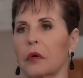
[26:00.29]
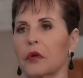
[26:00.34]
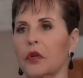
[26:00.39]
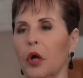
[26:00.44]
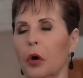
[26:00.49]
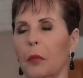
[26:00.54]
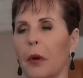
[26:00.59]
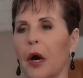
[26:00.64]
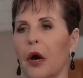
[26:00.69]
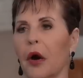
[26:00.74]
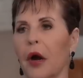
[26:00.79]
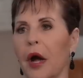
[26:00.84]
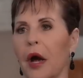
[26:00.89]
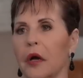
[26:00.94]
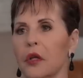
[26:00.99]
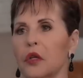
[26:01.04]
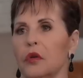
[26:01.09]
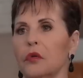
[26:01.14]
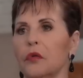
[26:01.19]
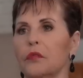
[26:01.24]
No matter how
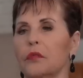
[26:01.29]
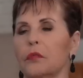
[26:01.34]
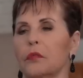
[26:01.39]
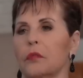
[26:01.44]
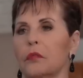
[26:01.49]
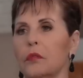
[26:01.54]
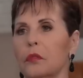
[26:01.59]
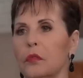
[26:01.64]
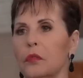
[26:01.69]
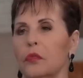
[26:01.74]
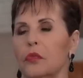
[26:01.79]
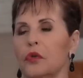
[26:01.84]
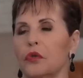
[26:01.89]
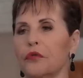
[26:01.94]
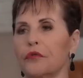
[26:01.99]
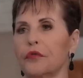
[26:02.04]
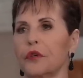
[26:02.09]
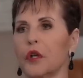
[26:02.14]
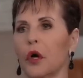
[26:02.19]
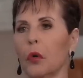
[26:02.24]
you
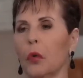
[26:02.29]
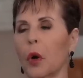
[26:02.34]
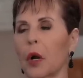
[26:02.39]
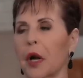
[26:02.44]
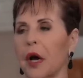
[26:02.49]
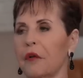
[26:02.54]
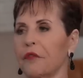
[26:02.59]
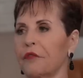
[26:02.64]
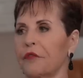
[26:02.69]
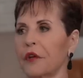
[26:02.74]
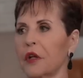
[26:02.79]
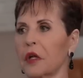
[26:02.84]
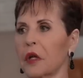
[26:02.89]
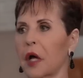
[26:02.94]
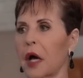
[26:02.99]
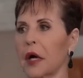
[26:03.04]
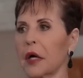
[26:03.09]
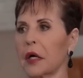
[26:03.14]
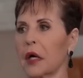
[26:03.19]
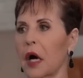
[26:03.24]
feel. When I feel
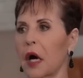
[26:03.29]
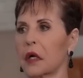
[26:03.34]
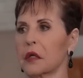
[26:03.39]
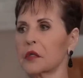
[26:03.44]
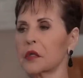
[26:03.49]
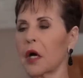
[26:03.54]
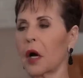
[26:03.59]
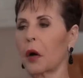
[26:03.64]
like God's